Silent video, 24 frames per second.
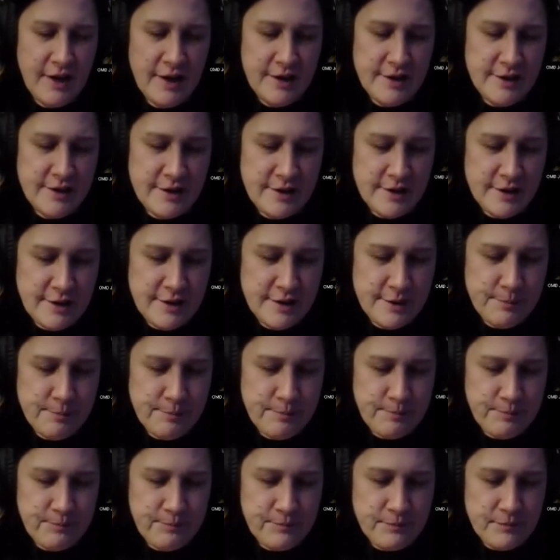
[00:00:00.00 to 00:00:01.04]
Um,
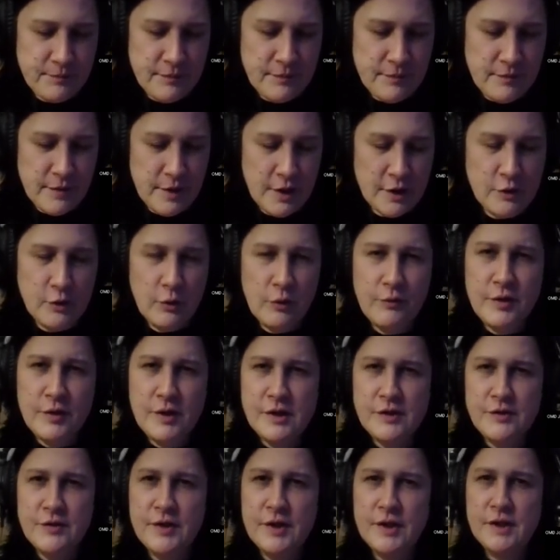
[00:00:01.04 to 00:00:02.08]
and all
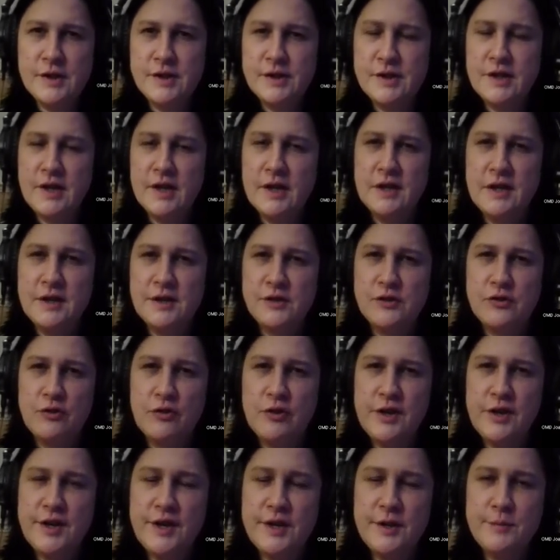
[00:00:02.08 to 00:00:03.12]
these things tell a
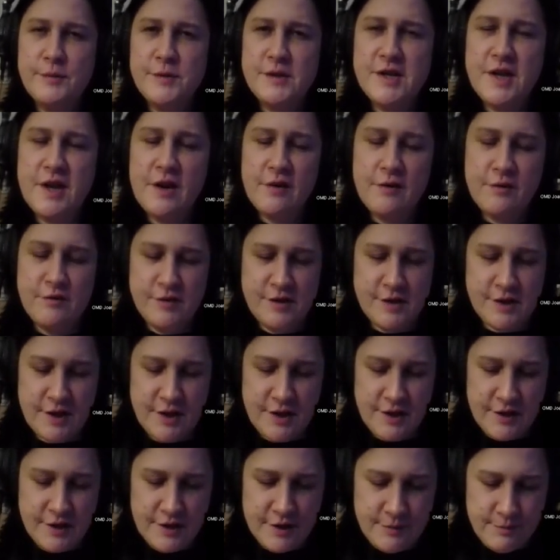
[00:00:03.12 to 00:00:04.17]
story in themselves.
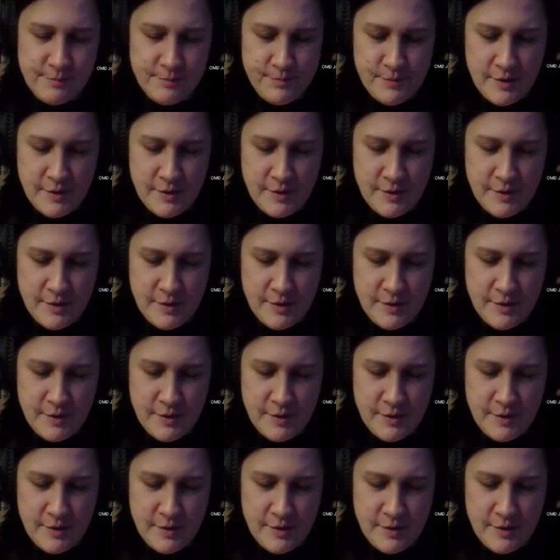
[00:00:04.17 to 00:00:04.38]
Um,